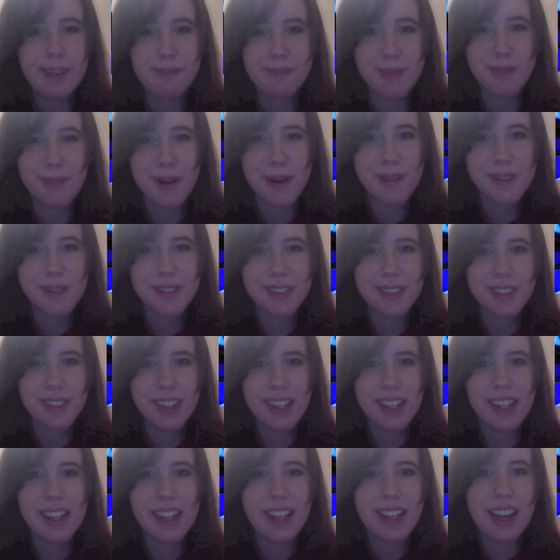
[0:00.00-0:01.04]

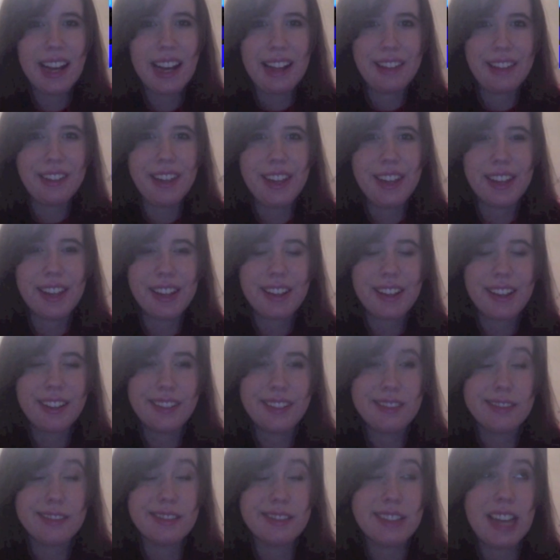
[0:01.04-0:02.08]
Personally, I think
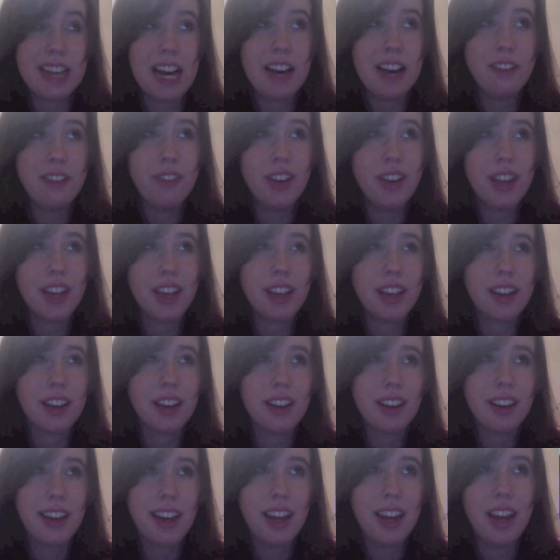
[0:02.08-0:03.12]
having
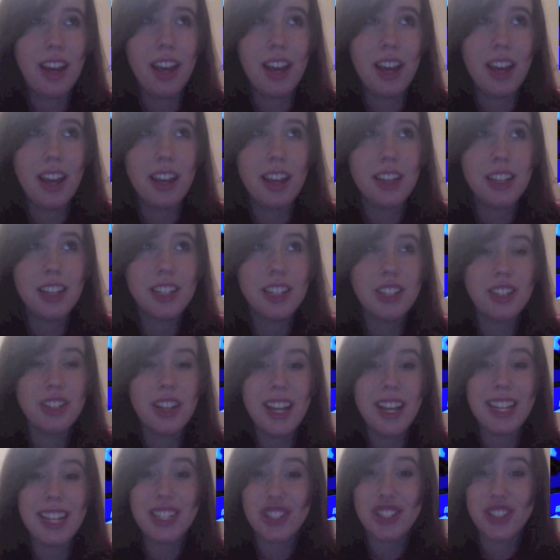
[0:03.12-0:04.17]

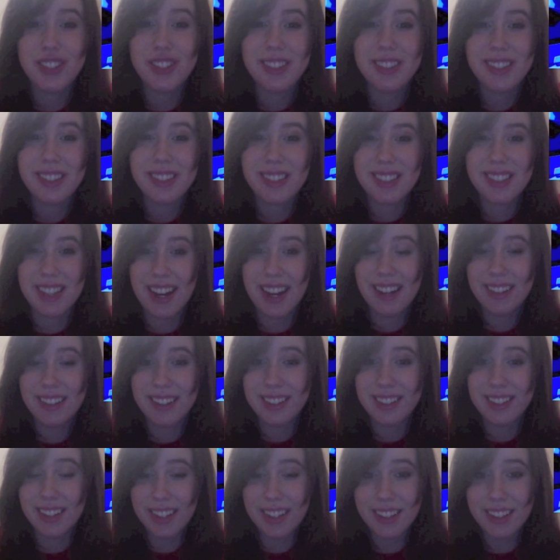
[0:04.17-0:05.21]
ancient
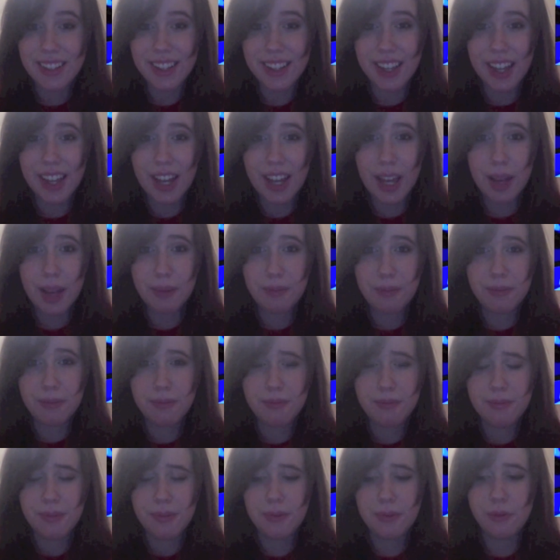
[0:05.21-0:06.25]
Scotland in the game
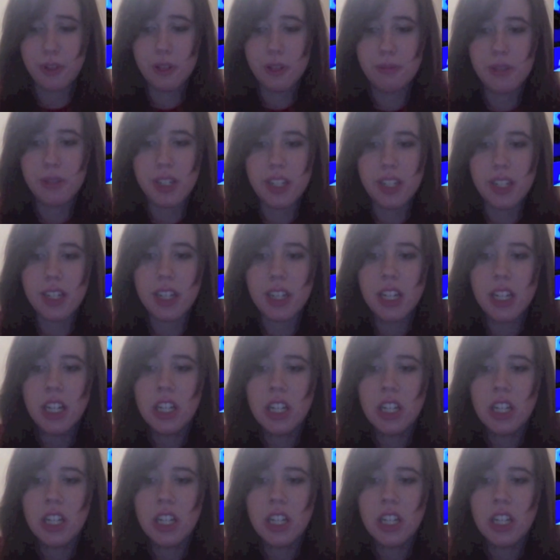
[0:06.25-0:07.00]
would be...